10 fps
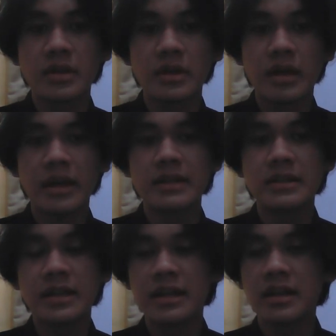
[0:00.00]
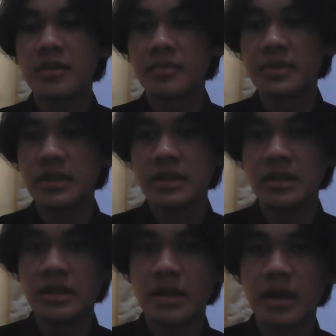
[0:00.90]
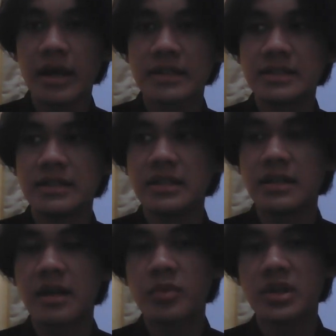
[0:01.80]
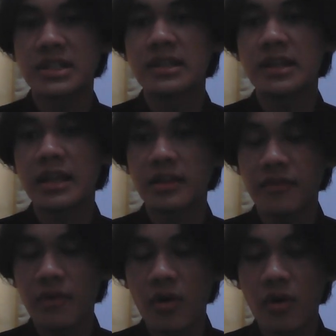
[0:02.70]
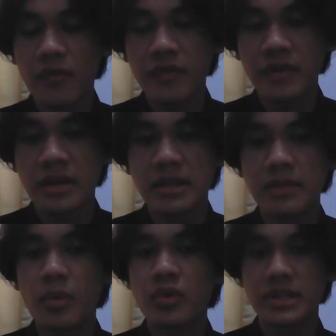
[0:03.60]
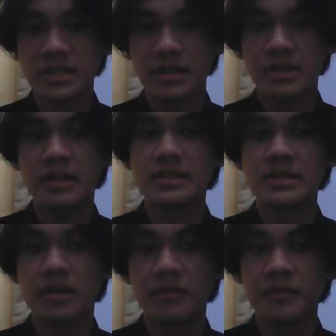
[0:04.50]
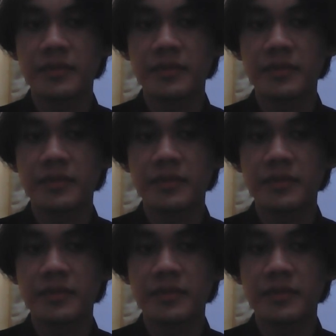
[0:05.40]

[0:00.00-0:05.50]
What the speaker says: and cannot be as the representative of the population itself.